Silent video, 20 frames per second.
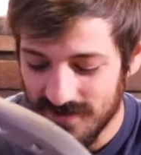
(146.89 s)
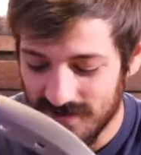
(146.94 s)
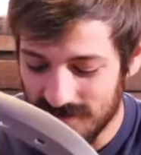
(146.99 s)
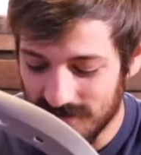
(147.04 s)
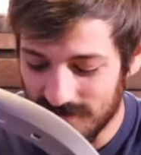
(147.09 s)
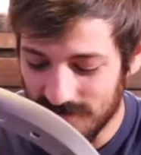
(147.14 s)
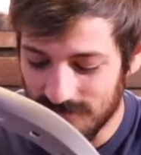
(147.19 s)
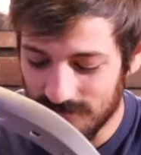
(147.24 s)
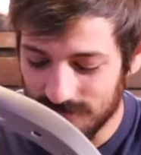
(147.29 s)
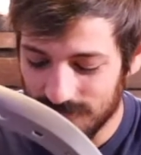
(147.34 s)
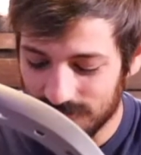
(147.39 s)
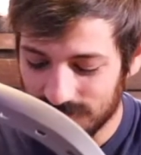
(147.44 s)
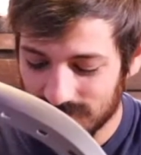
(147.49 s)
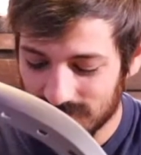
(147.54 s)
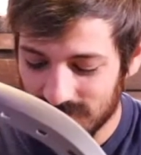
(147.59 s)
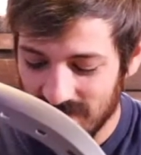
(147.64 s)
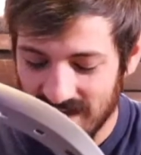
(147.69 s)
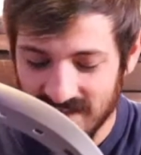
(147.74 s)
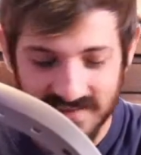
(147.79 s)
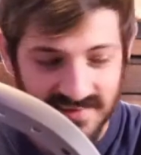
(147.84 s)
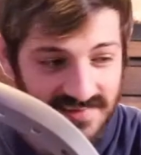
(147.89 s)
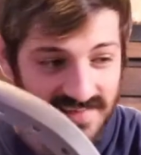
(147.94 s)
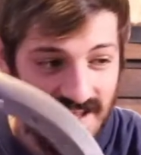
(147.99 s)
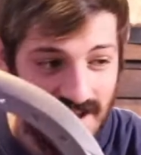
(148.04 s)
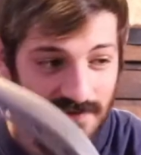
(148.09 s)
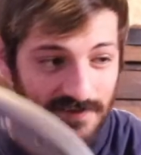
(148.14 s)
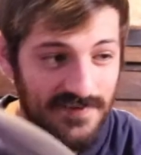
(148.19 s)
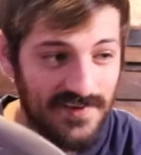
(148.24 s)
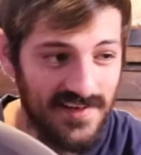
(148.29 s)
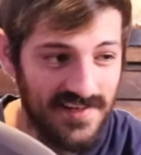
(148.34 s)
I
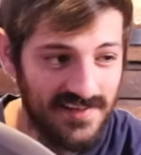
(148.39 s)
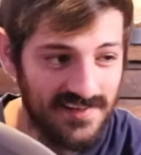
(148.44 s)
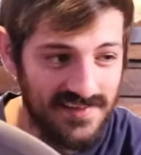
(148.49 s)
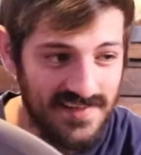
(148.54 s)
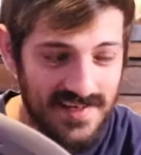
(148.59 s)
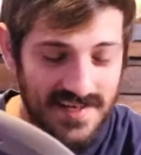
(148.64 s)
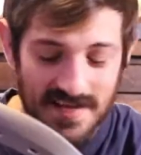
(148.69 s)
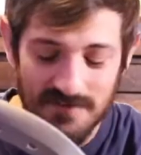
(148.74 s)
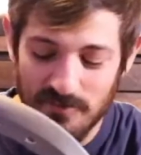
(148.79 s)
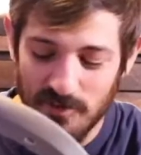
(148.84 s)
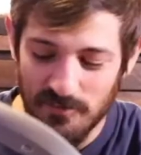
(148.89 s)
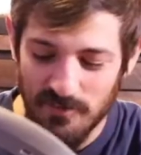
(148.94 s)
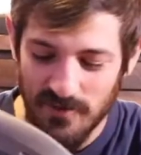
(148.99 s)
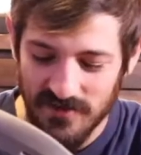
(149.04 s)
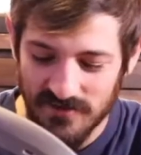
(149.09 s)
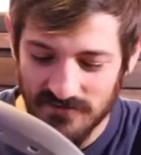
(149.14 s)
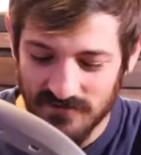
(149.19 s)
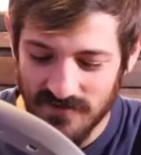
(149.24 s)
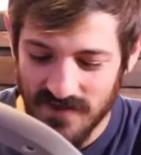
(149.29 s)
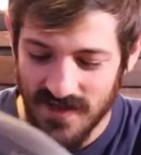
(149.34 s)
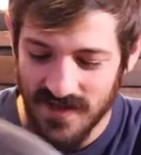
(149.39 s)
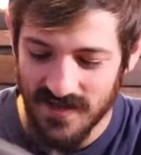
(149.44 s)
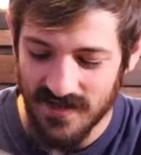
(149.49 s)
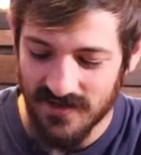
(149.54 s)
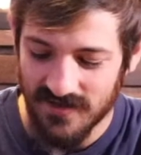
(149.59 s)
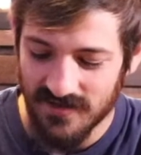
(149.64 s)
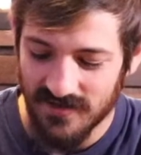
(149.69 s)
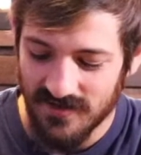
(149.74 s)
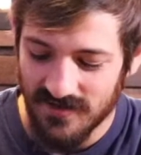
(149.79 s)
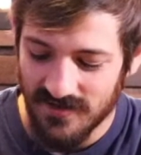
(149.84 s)
definitely am a big
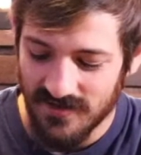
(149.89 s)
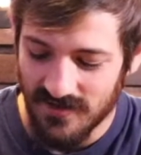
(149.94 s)
fan